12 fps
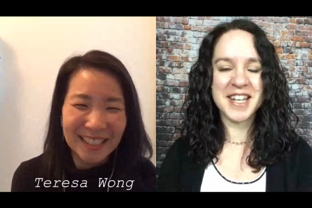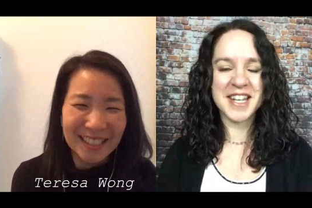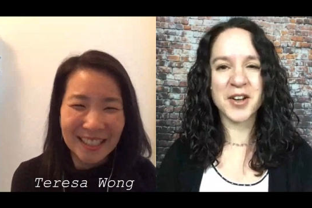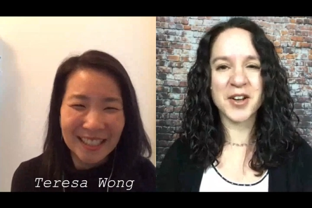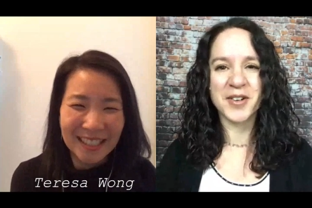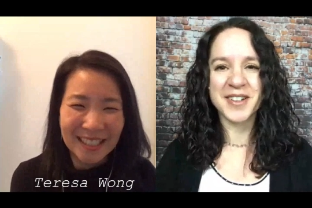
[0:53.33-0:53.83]
Speaker 1: to
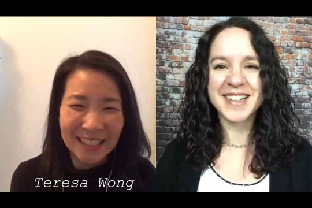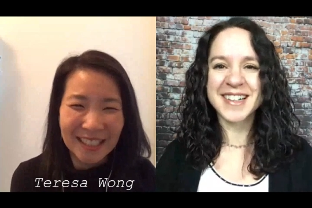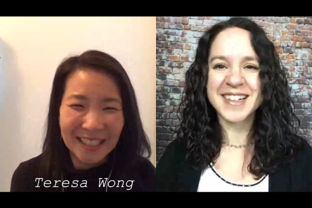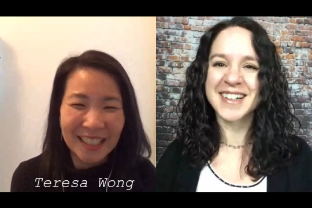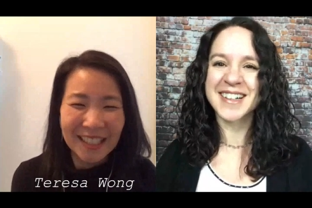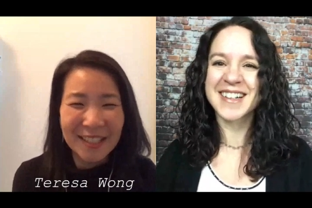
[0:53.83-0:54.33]
see you.
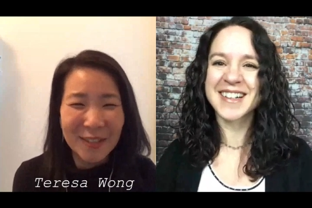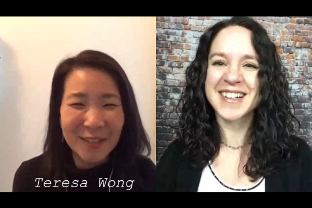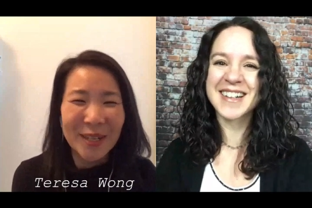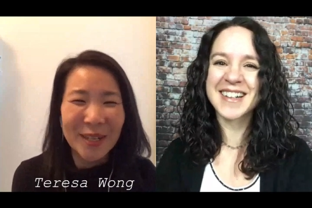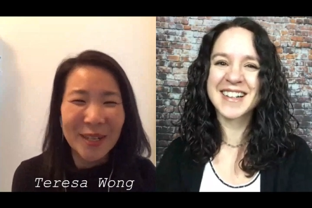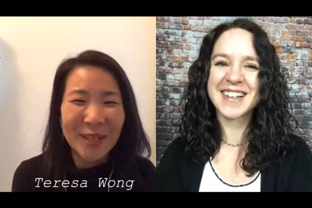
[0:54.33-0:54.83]

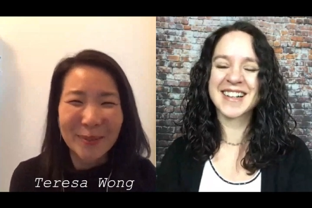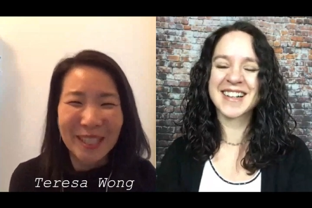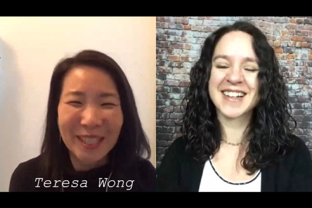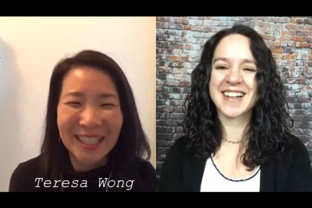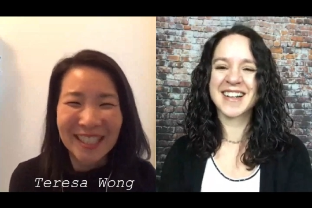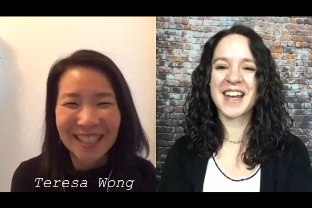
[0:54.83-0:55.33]
Speaker 2: Thanks for
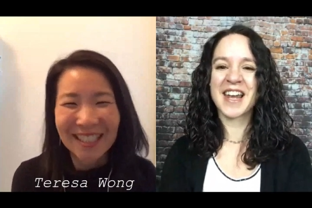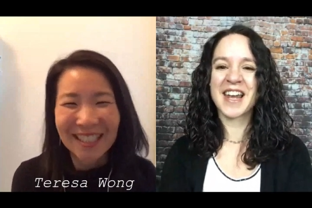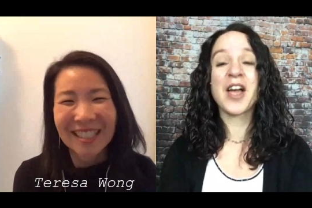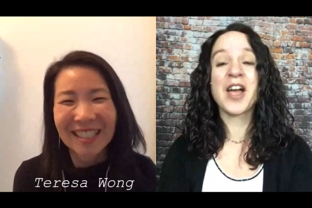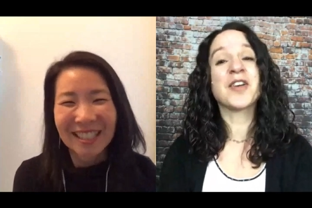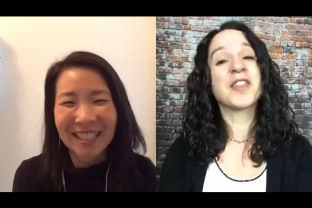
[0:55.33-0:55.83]
having me
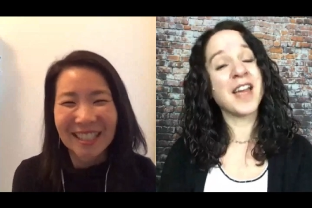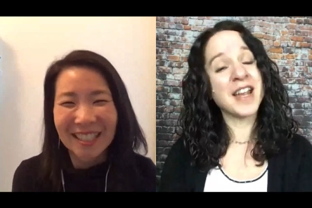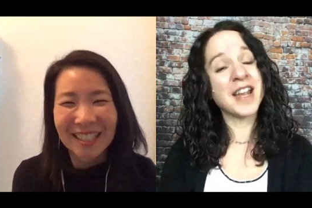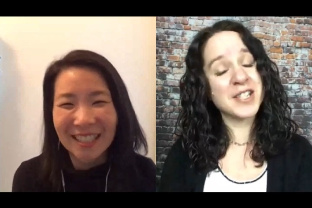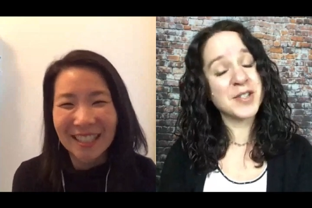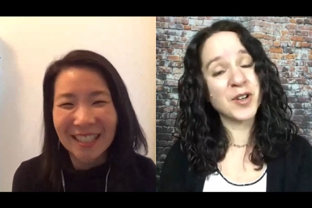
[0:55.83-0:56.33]

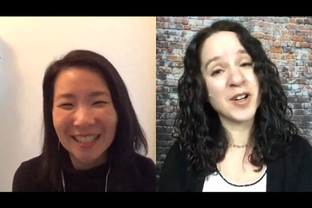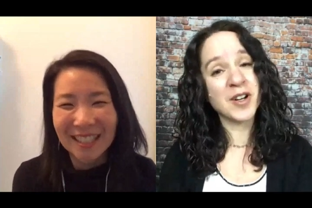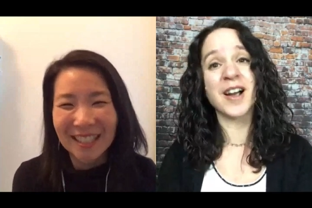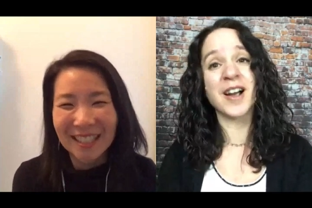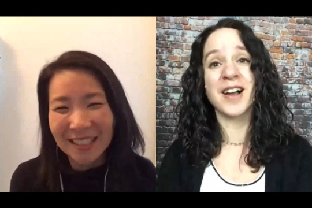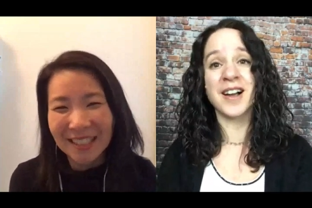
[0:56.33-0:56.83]
Speaker 1: thanks for
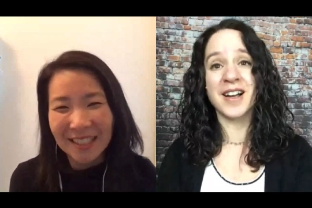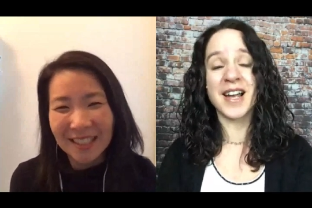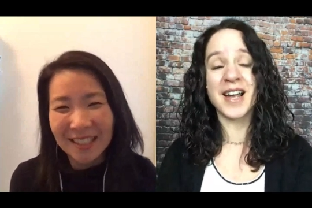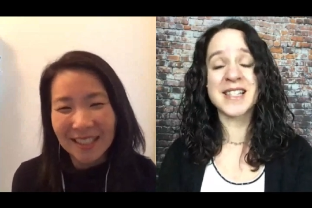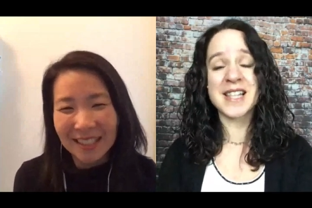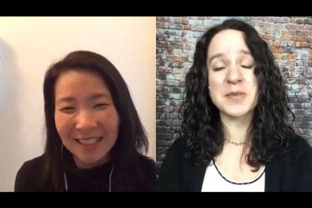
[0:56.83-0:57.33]

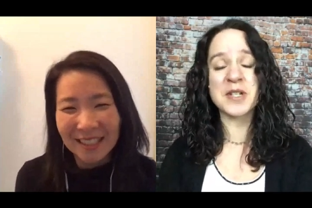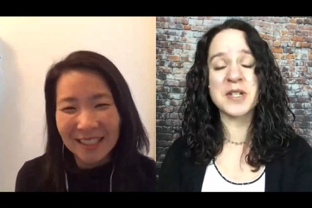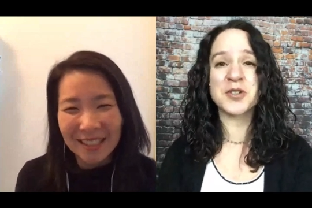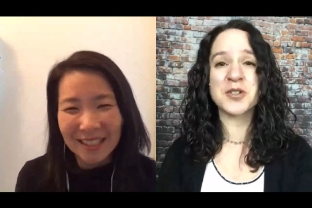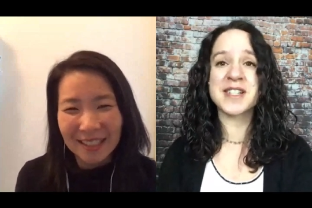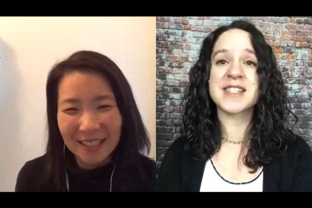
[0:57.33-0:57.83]
uh,
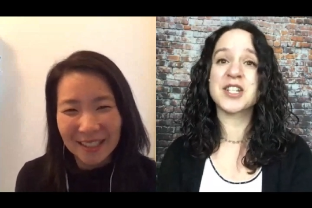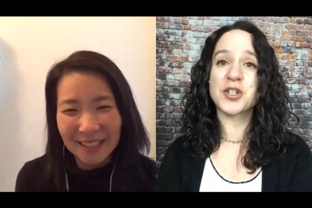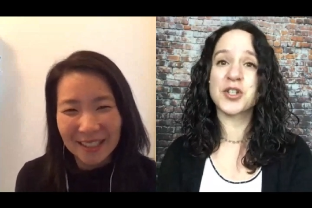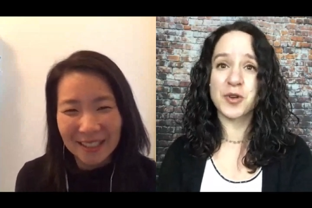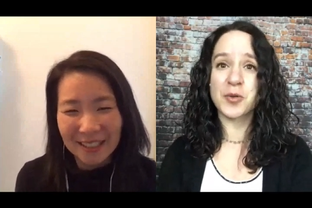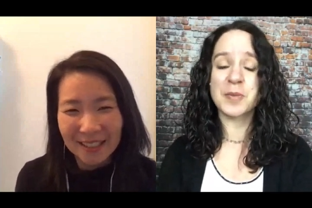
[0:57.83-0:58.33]
accepting to do
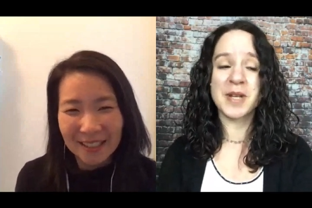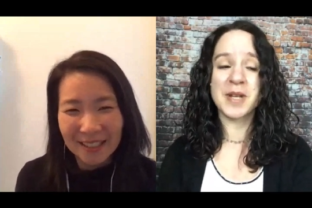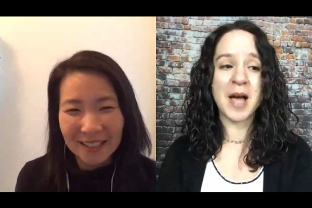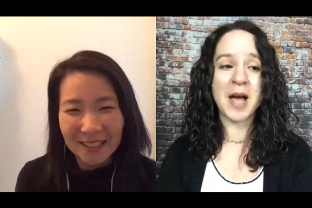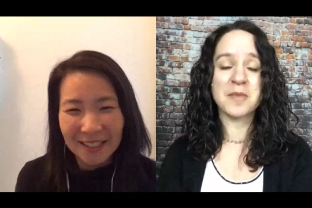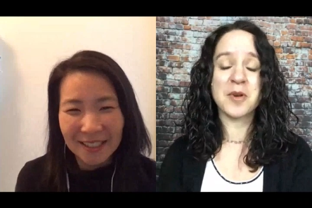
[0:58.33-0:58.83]
this interview with
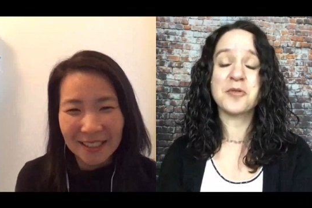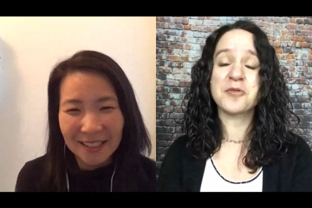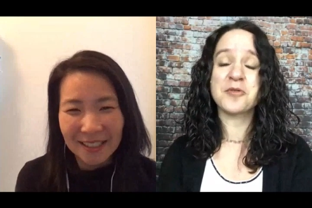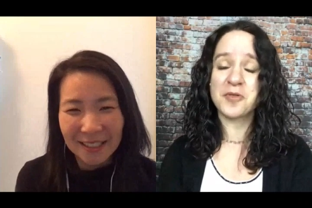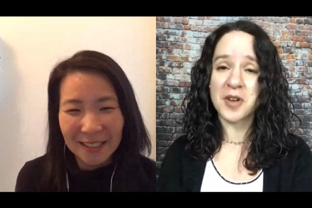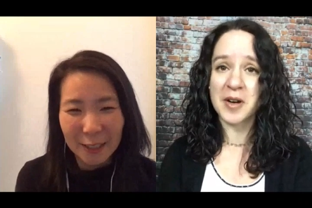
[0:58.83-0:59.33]
me. I'm
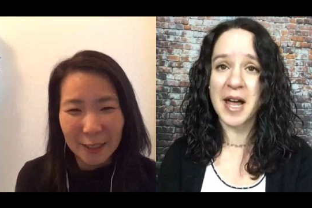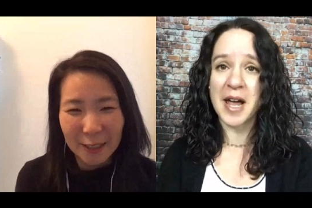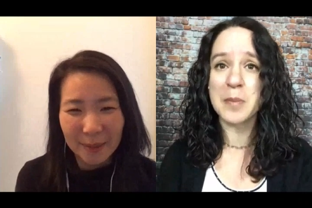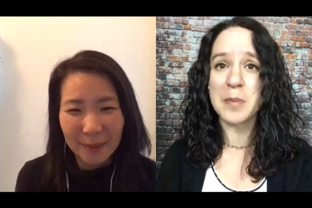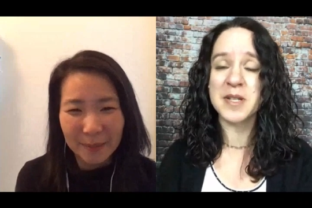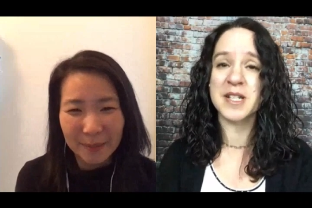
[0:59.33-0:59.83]

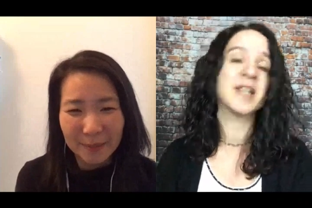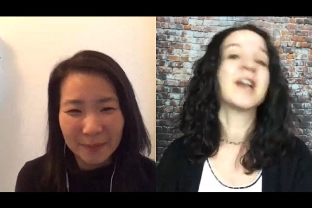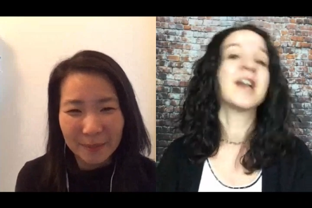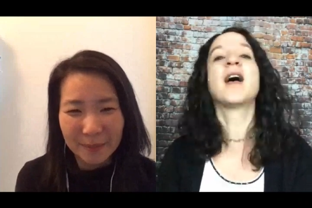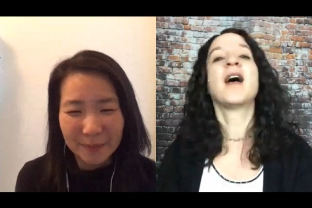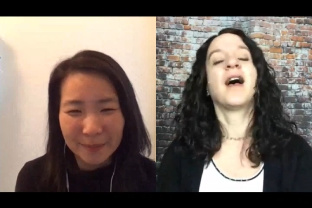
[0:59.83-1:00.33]
very
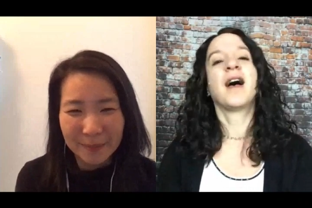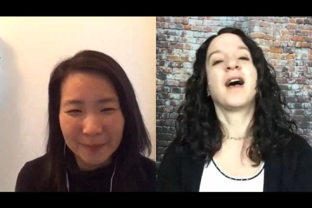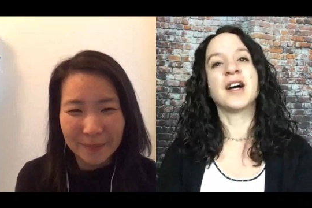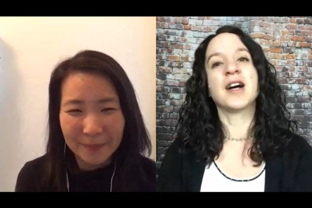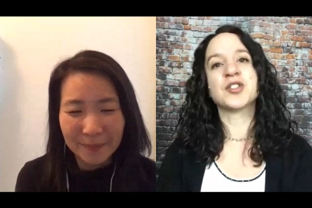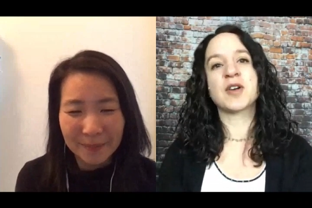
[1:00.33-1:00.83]
happy
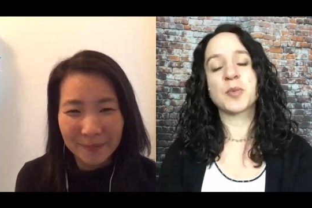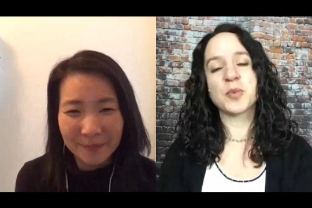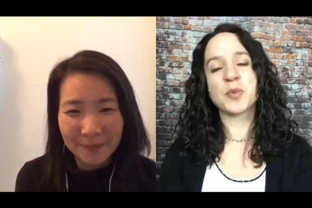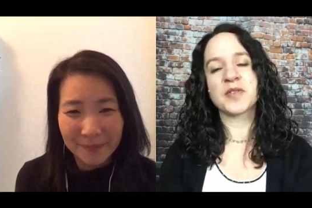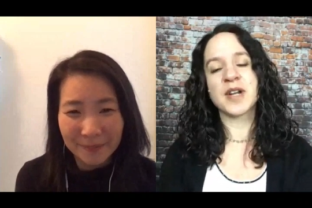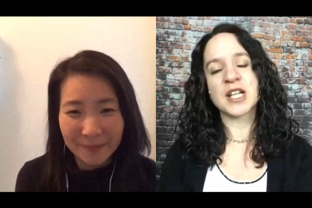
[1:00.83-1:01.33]
uh,
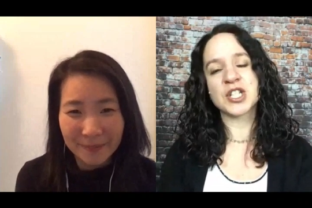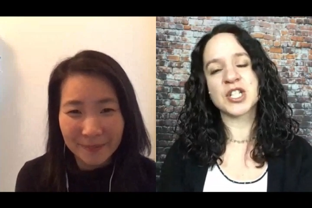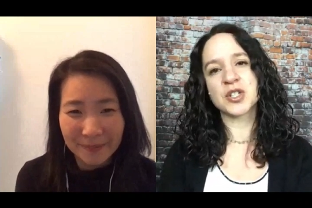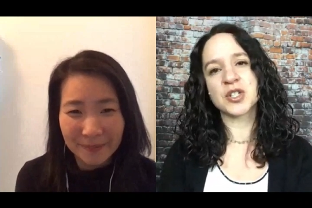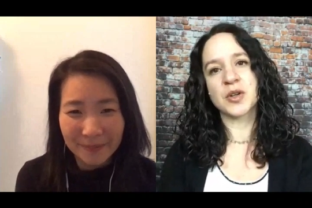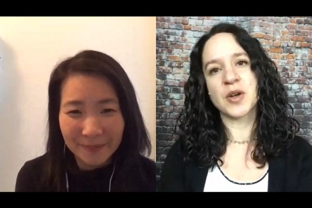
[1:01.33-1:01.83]
to have the
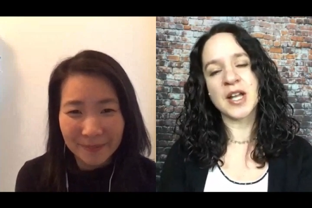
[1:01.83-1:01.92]
privilege